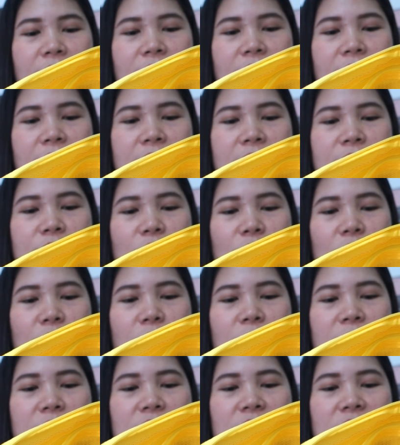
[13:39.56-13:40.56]
is
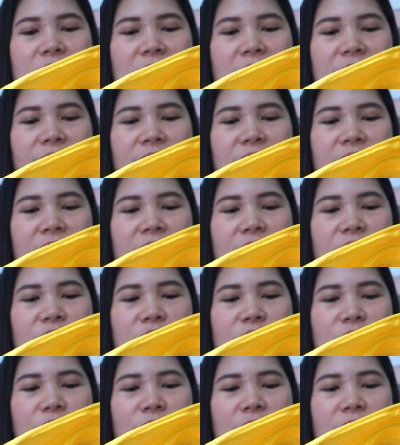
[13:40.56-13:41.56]
always diving
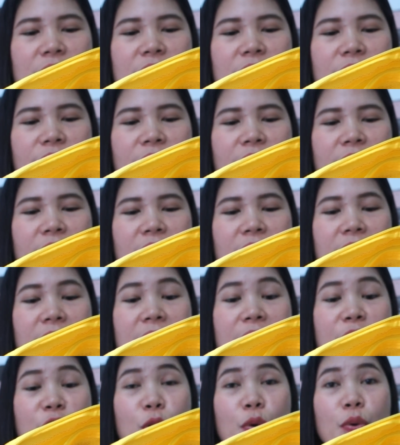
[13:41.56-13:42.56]
into the different and
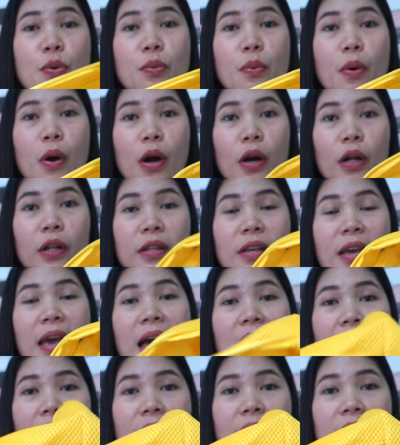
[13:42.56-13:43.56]
new world.
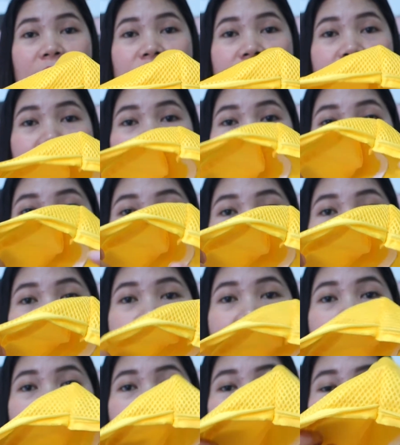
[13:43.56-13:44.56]
Yeah, that's right.
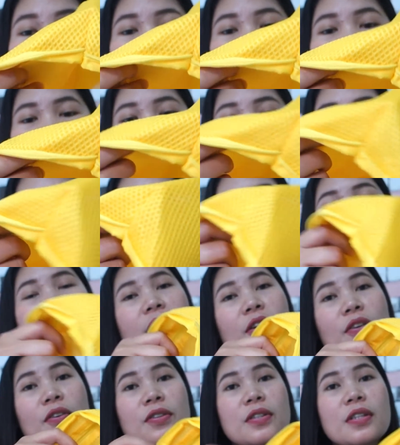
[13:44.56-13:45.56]
So I think I
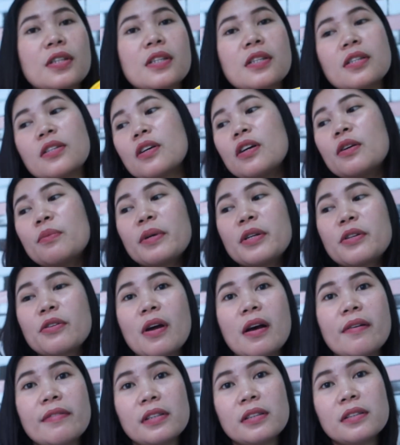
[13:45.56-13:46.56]
can use this on my
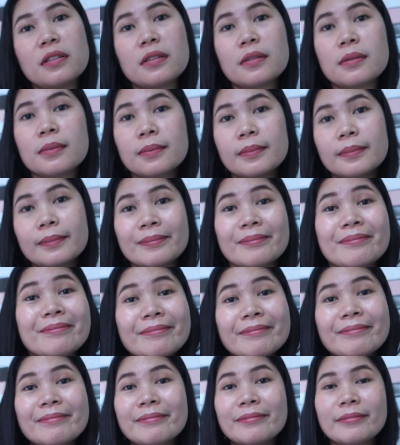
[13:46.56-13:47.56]
travels,
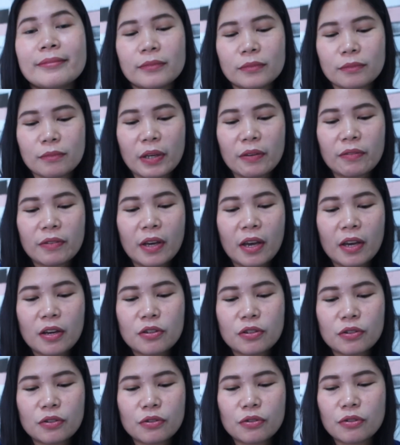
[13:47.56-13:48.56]
my
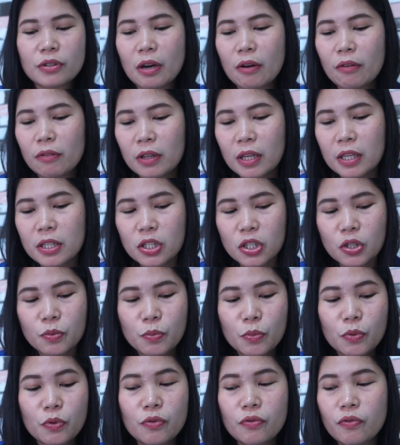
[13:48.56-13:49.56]
vacations. Now let's
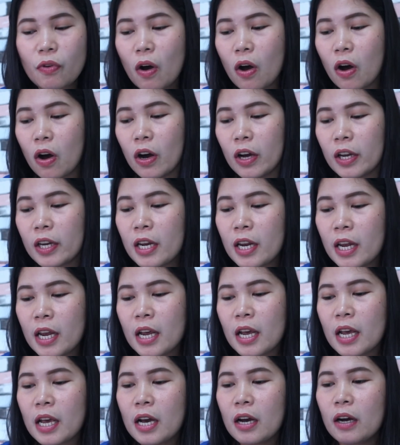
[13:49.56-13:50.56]
move on.
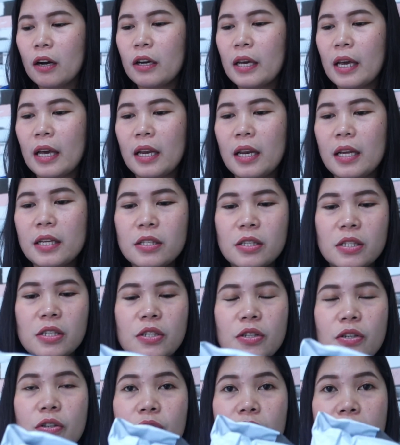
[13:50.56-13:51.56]
Okay, let's
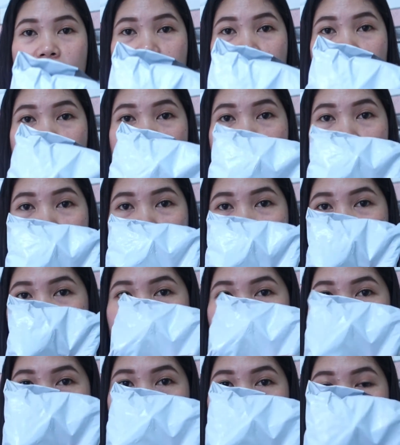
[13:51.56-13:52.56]
use
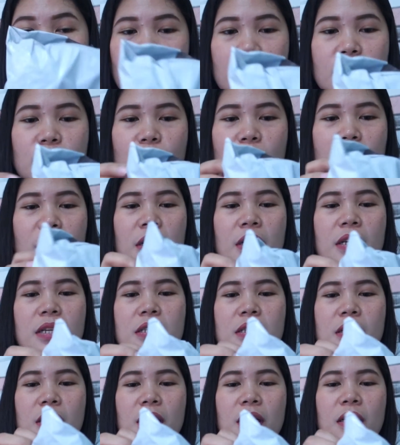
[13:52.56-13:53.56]
this one.
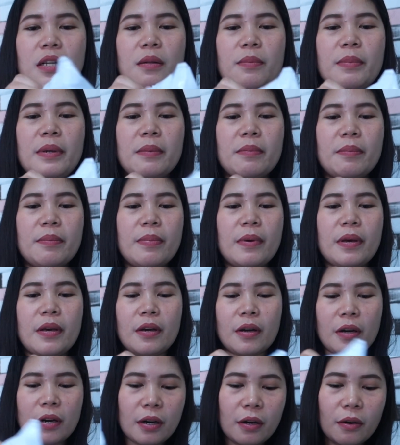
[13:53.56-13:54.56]
It's a little bit
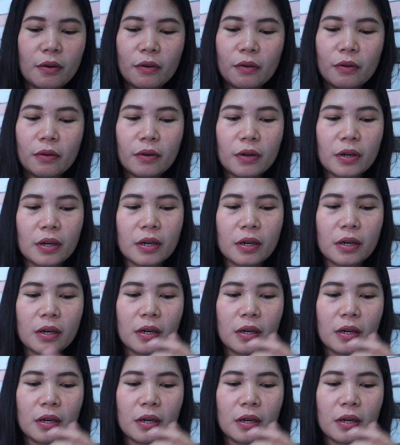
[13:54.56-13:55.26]
bigger, or